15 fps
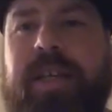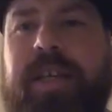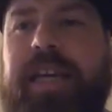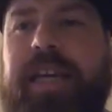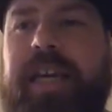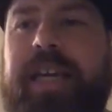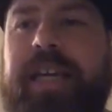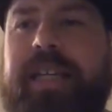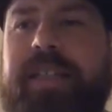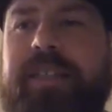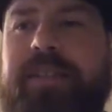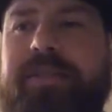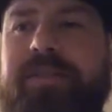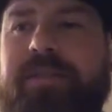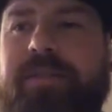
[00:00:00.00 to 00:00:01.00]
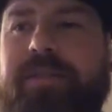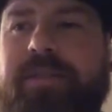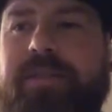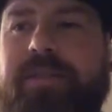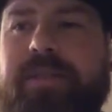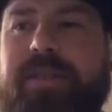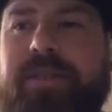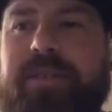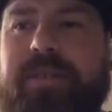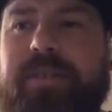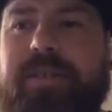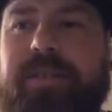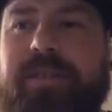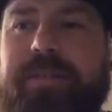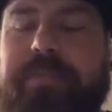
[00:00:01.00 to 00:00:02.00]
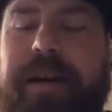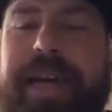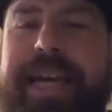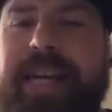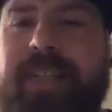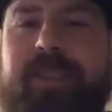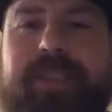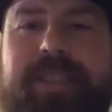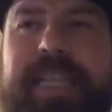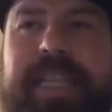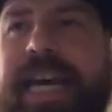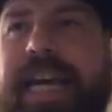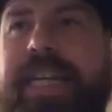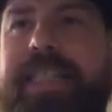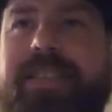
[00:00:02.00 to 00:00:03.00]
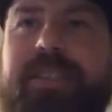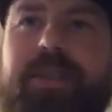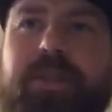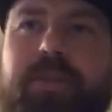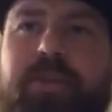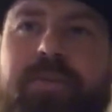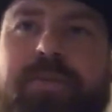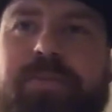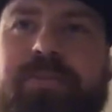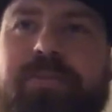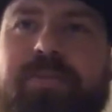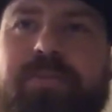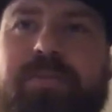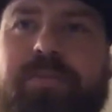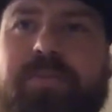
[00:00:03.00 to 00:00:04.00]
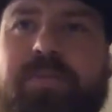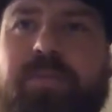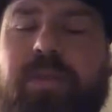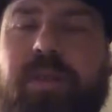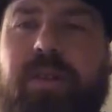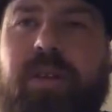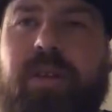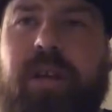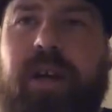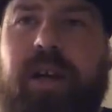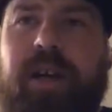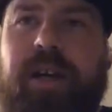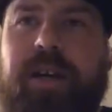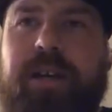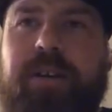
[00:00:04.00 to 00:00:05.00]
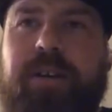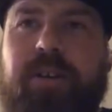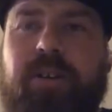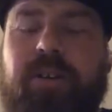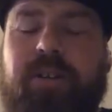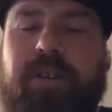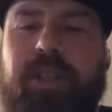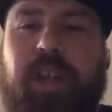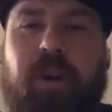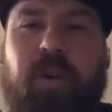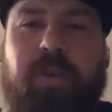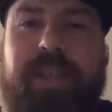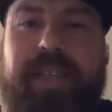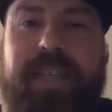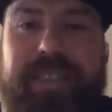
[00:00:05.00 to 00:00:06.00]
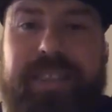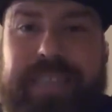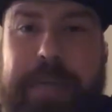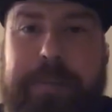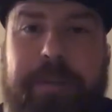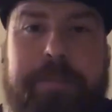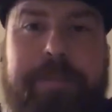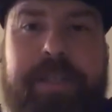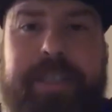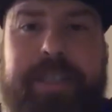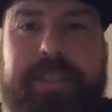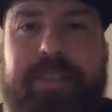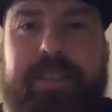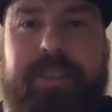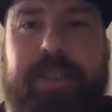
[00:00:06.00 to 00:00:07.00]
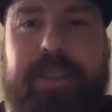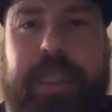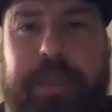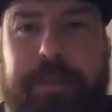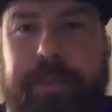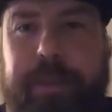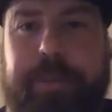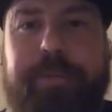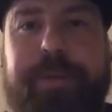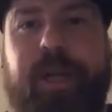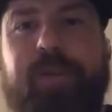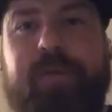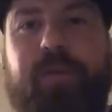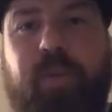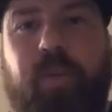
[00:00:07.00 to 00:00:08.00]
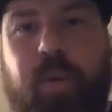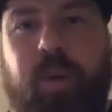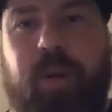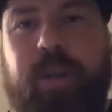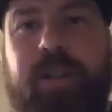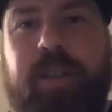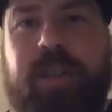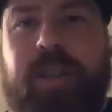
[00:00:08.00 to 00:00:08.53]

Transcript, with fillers: And my answer to that is to, uh, you know, in time of peace, be prepared for war